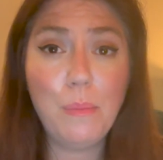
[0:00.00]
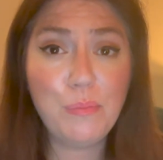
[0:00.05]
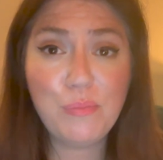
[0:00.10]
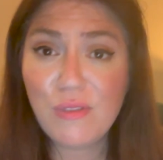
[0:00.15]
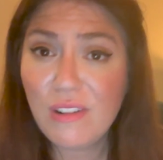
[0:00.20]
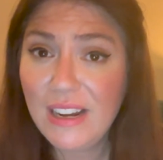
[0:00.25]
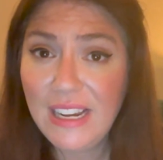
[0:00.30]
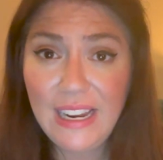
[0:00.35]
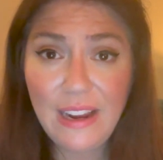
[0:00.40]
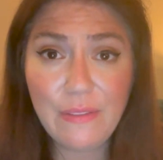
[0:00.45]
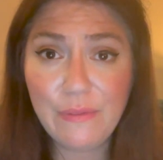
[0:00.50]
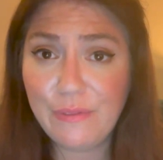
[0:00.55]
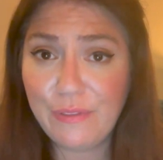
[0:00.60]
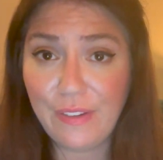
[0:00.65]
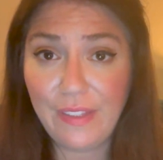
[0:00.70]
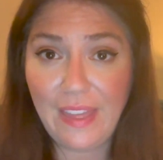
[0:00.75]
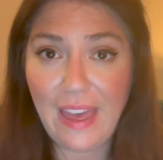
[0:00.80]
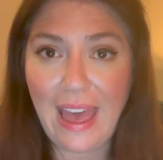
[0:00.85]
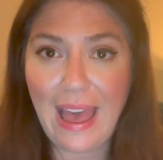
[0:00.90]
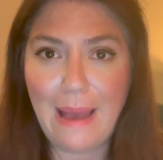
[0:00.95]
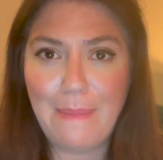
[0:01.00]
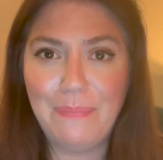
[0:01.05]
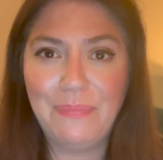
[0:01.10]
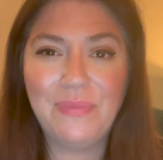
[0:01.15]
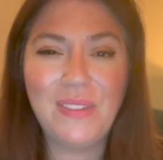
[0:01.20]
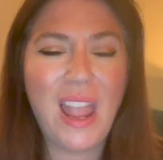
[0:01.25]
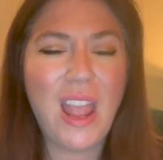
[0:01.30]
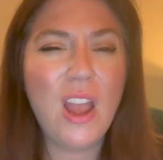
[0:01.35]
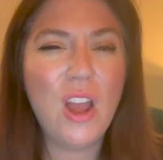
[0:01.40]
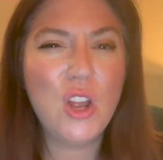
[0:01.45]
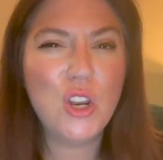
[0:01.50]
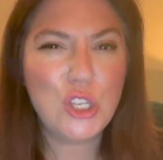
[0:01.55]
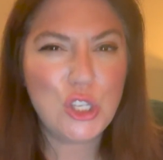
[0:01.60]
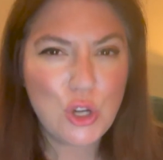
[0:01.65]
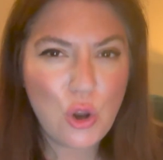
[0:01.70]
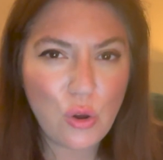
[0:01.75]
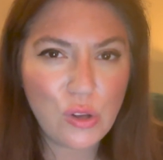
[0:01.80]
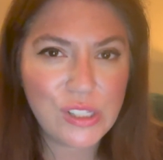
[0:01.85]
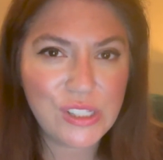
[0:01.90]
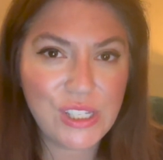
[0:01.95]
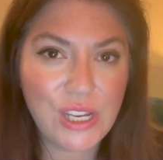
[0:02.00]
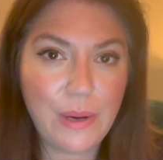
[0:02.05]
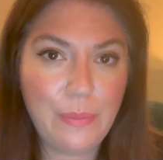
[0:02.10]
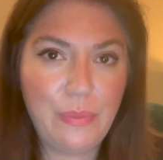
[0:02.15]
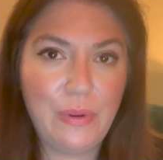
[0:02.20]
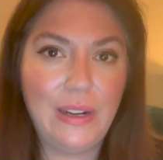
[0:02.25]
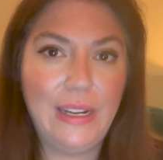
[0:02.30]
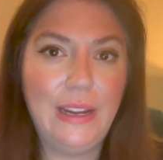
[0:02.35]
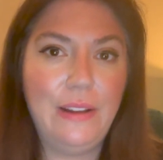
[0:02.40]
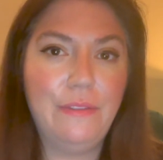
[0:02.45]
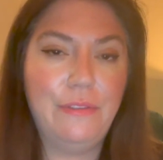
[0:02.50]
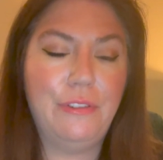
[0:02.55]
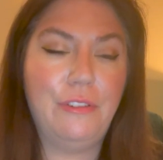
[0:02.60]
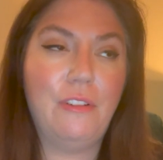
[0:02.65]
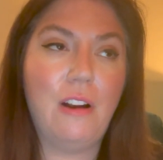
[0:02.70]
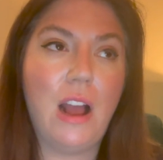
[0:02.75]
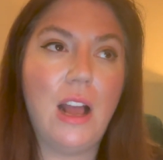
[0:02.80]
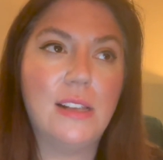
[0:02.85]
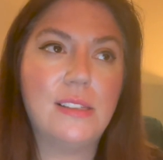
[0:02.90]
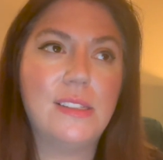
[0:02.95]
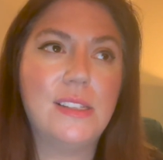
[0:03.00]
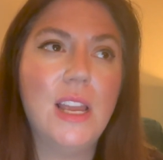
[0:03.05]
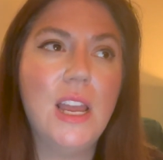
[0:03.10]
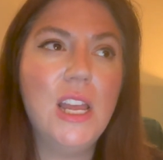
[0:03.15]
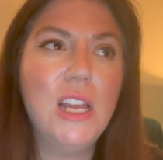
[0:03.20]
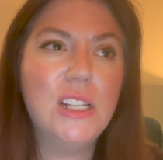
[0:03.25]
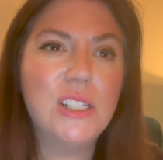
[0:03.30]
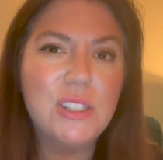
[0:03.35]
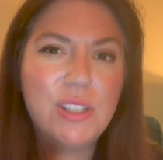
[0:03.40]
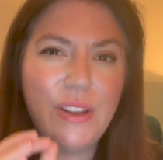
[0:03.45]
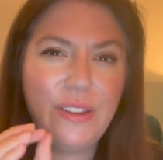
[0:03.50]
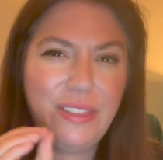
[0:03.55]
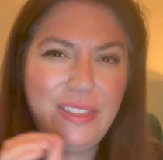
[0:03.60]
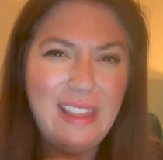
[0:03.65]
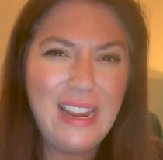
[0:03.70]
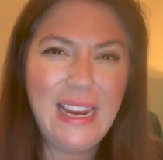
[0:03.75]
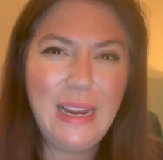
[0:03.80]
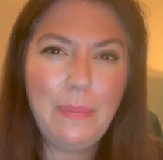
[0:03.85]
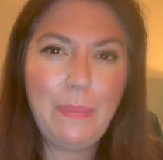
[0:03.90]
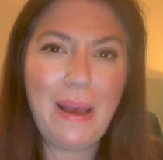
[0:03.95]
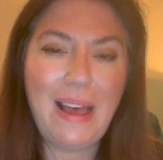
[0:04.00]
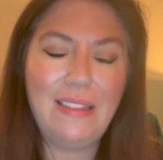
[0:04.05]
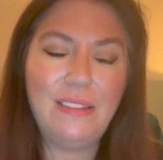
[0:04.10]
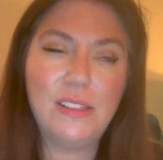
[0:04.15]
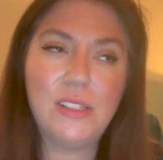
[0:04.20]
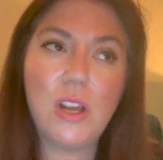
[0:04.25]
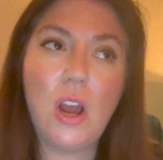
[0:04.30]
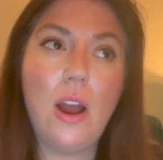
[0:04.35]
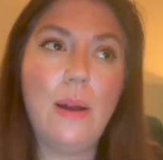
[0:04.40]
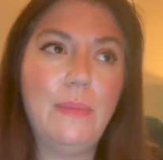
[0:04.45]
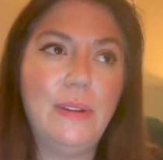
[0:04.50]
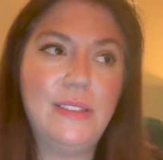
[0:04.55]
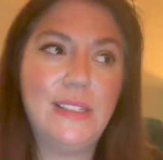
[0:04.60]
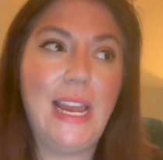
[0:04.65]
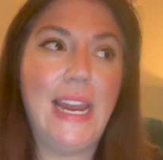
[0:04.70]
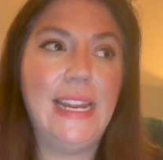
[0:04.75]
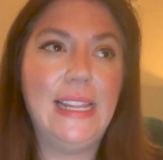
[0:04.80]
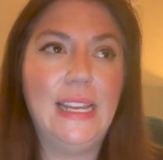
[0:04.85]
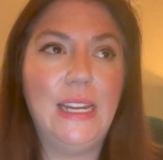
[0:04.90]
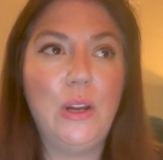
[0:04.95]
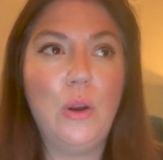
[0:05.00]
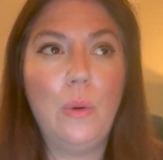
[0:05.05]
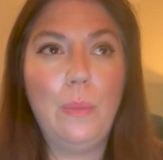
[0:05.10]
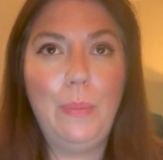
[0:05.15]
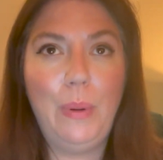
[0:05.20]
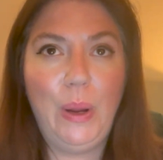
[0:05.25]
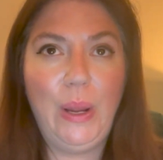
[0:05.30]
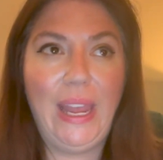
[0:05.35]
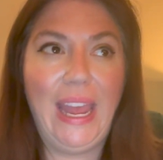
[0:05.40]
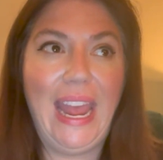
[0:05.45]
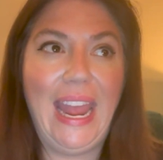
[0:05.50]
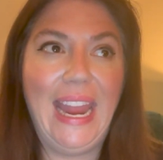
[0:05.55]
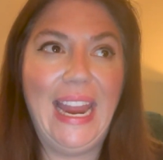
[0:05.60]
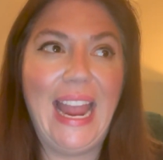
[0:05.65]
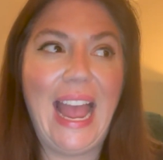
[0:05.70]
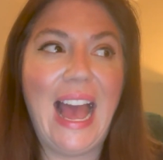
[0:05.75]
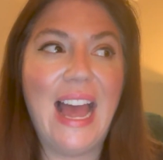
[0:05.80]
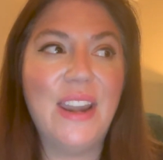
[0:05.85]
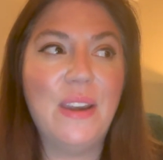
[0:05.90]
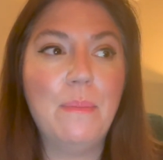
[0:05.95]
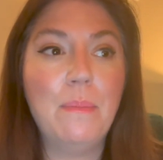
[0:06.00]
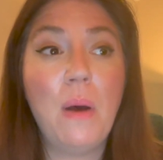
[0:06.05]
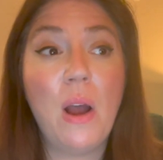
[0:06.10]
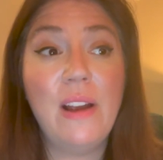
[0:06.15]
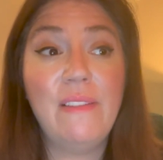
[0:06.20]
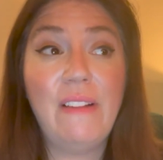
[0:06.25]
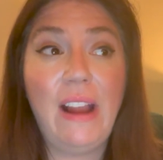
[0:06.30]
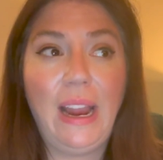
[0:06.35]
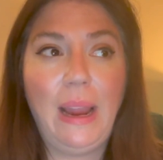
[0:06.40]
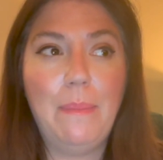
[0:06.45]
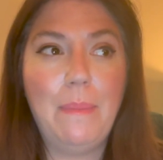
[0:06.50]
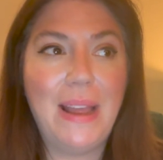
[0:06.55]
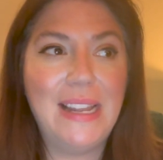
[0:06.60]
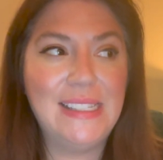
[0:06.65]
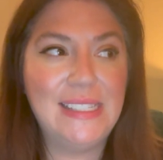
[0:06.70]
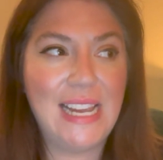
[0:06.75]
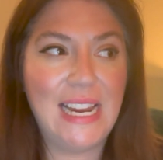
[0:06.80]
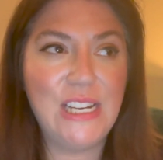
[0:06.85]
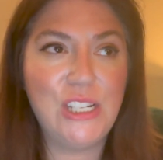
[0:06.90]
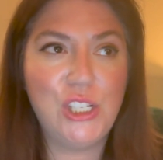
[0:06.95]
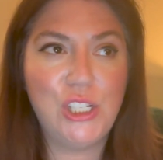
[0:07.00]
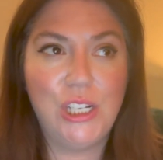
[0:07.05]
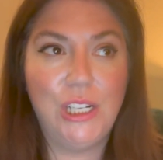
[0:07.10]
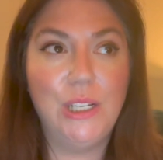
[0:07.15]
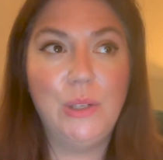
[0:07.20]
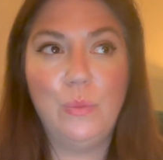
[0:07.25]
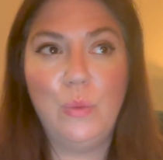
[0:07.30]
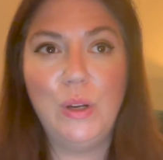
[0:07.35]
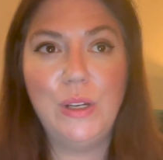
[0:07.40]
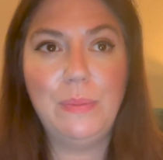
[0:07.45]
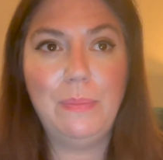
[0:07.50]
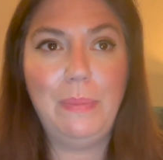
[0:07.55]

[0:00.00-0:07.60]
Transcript: Brilliant for them, not so brilliant for us. So think about the time of day that you're booking, and my recommendation would